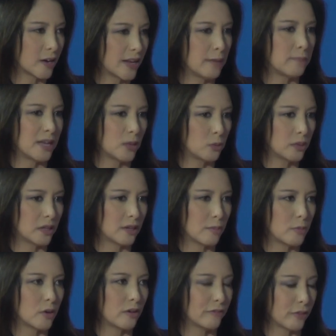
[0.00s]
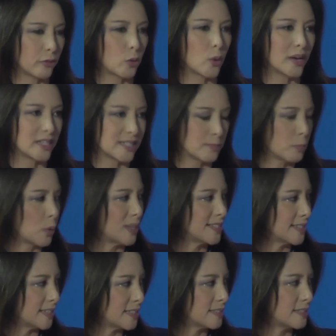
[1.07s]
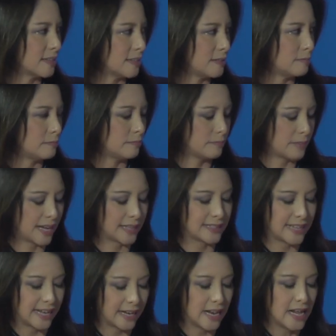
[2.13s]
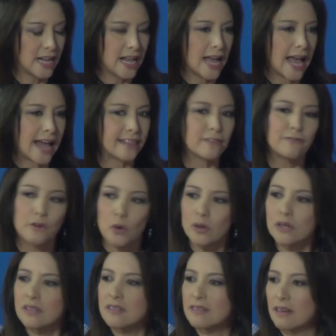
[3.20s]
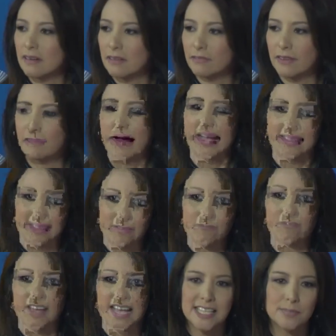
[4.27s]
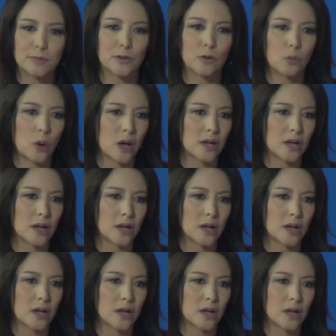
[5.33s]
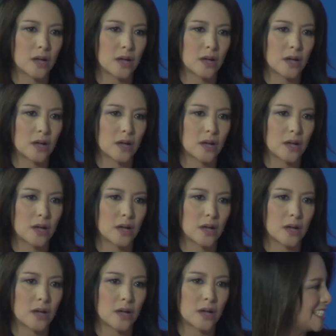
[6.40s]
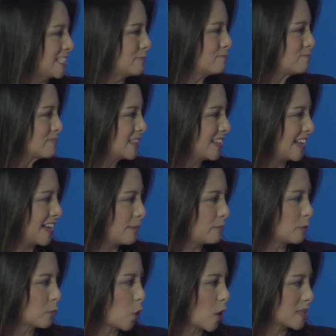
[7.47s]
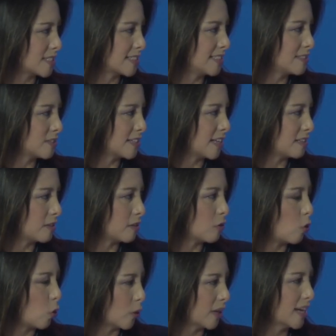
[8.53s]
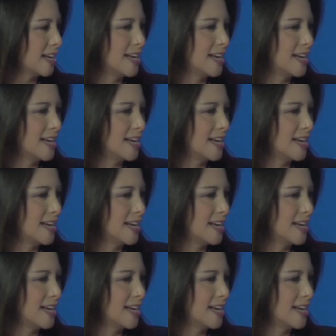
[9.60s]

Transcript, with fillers: He met with a number of authorities and presidents um, back then, and the focus of uh, back then Facebook was um, connectivity. Yeah. Uh, the project internet.org.